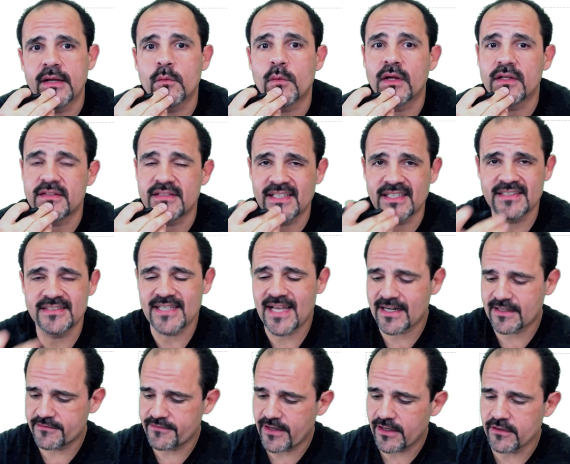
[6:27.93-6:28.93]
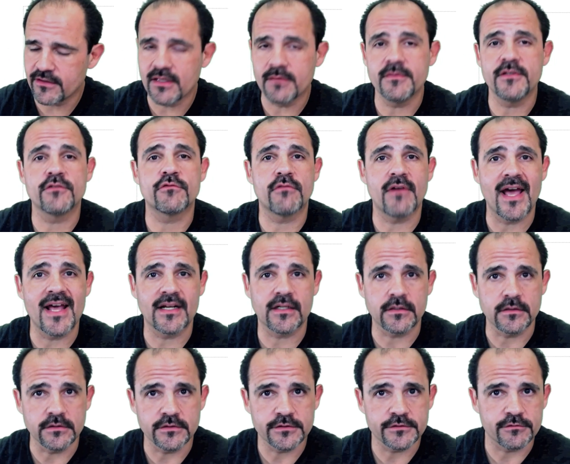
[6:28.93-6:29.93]
It wants the exact value. That means
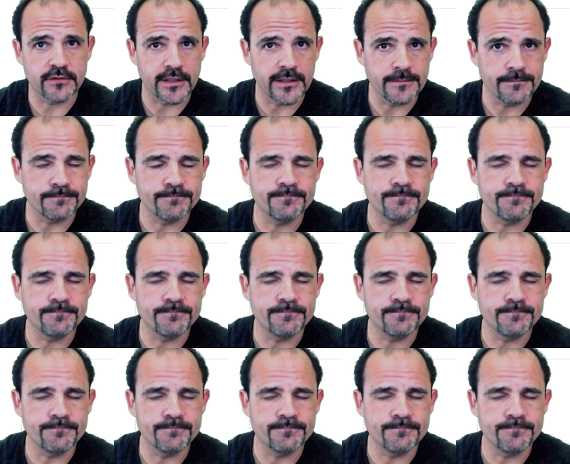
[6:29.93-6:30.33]
radicals, right?